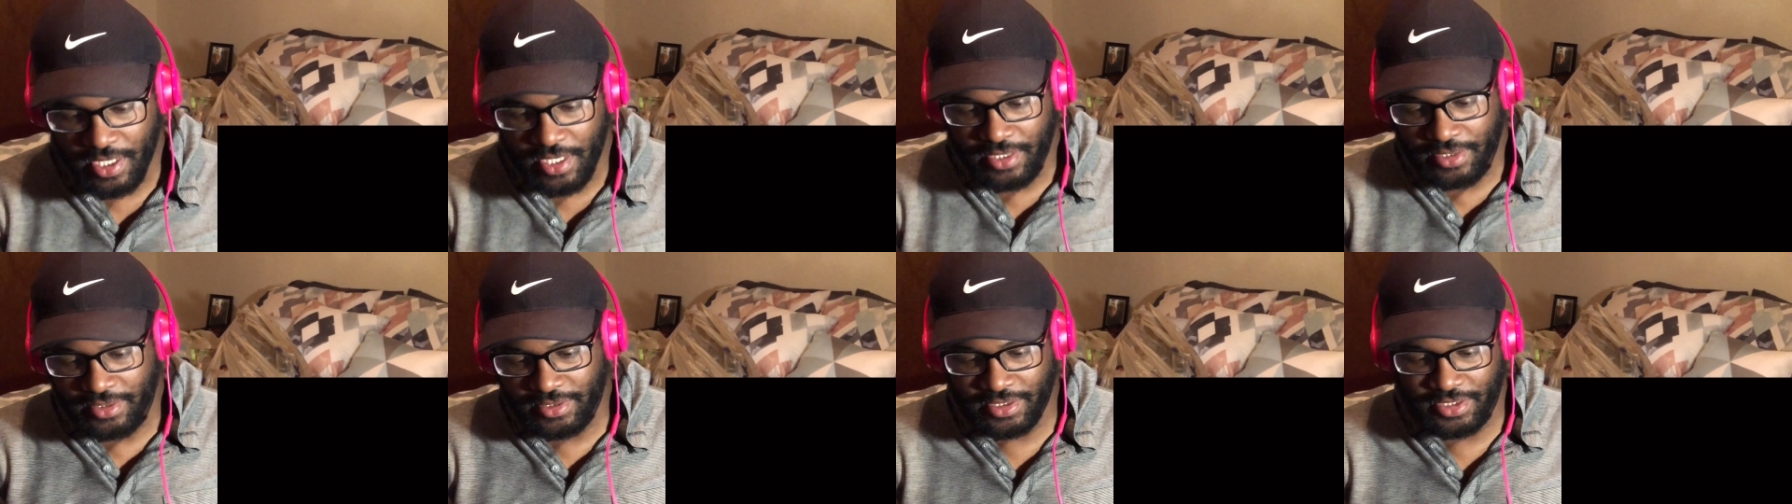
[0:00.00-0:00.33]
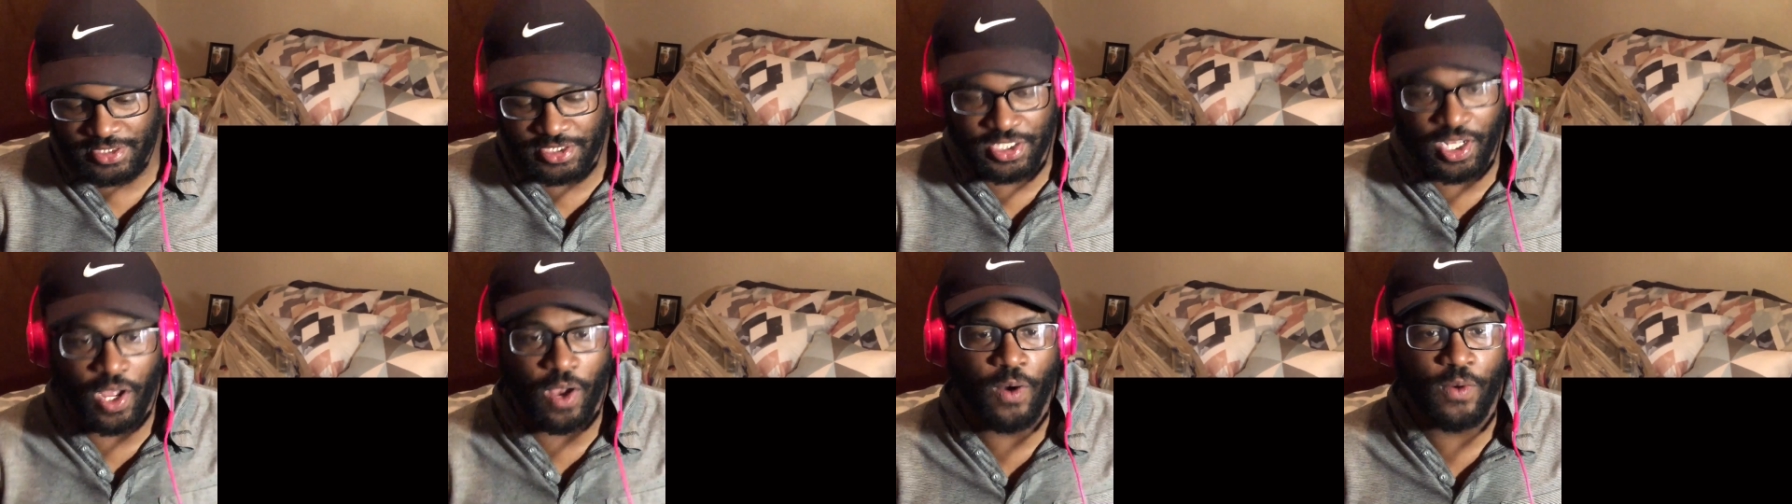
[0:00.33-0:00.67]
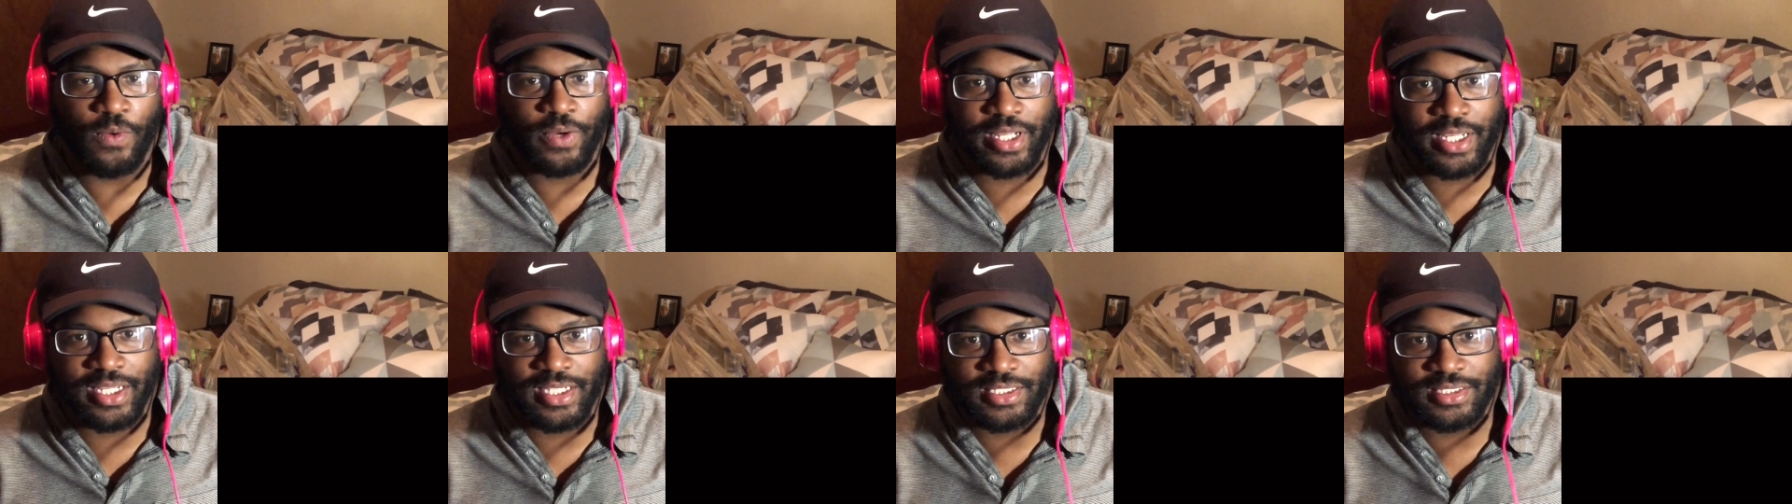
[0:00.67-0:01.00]
the song
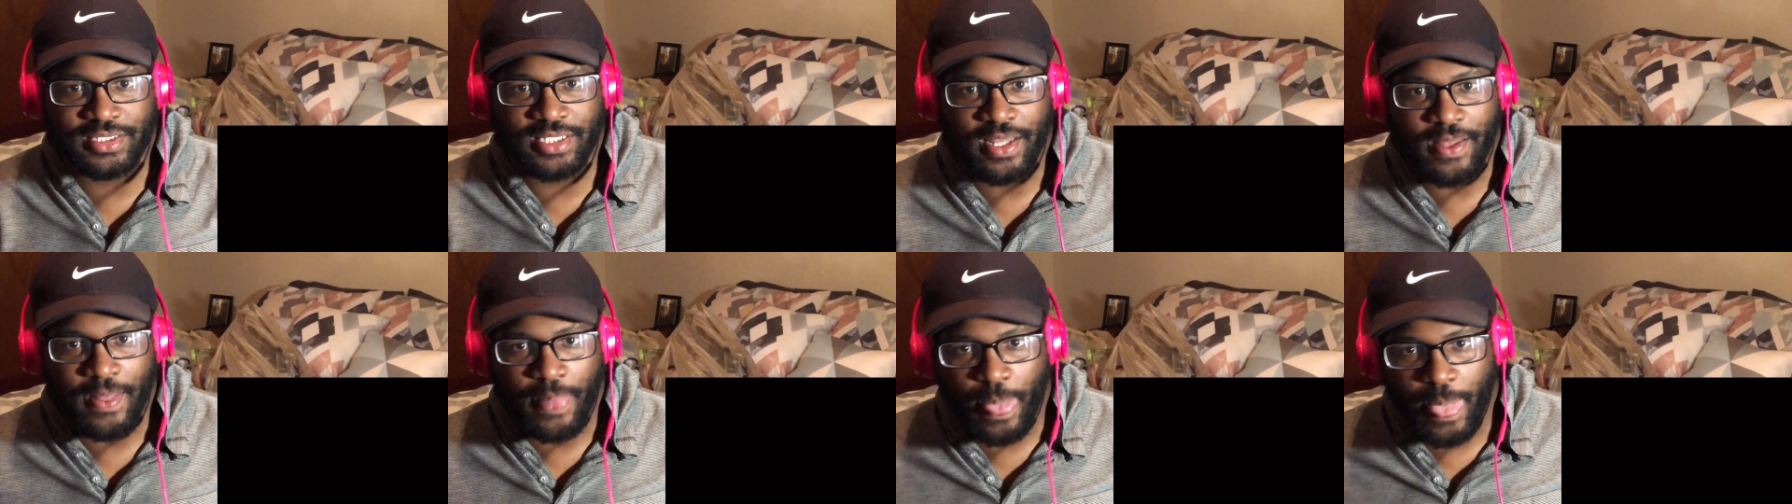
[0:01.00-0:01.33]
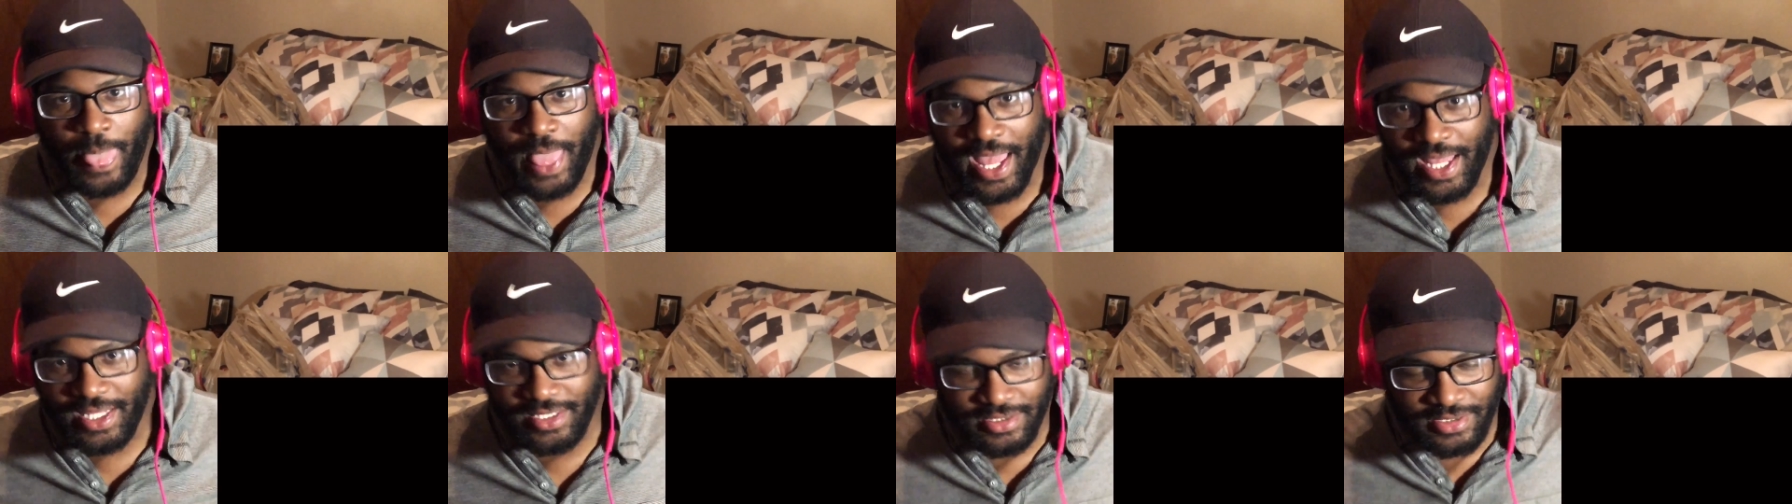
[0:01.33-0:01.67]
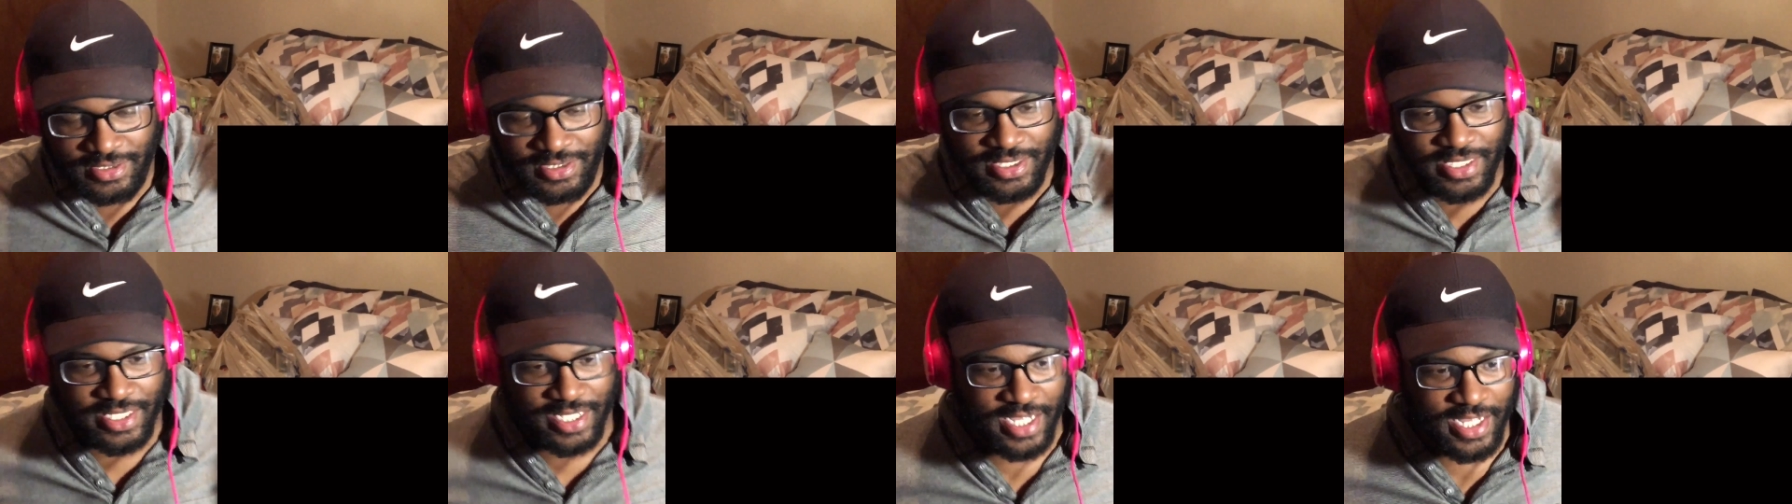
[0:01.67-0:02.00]
is let's
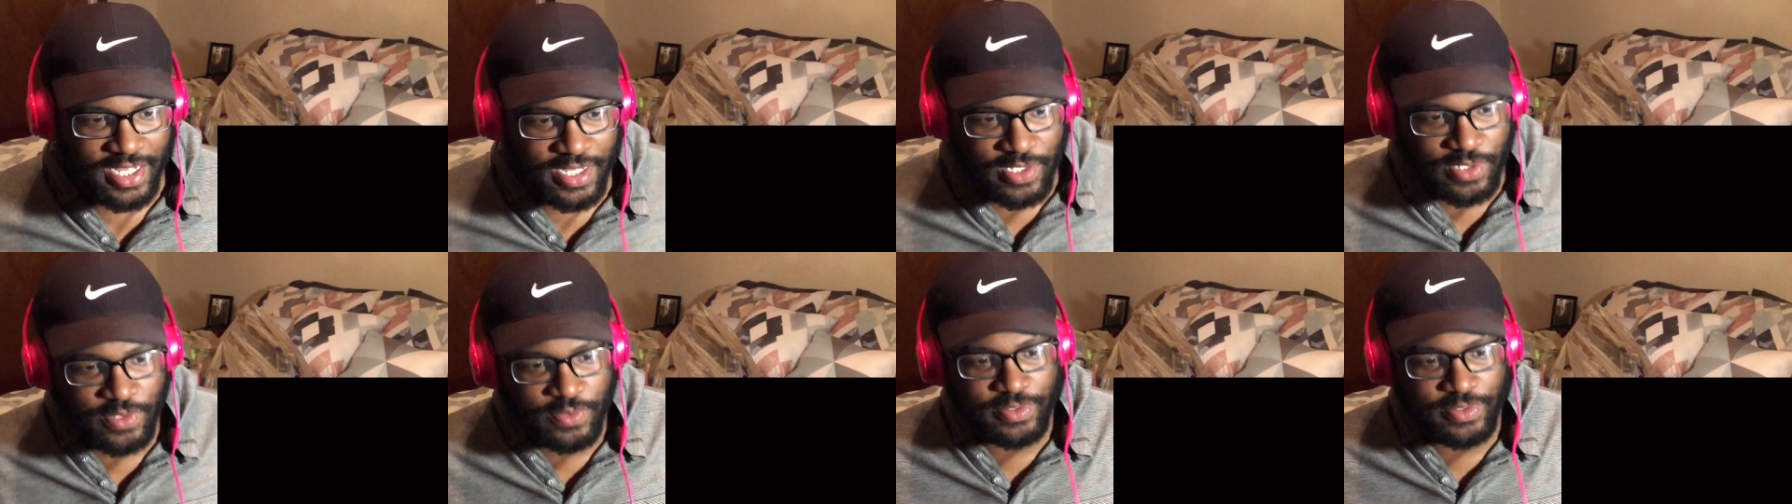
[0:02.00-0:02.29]
kill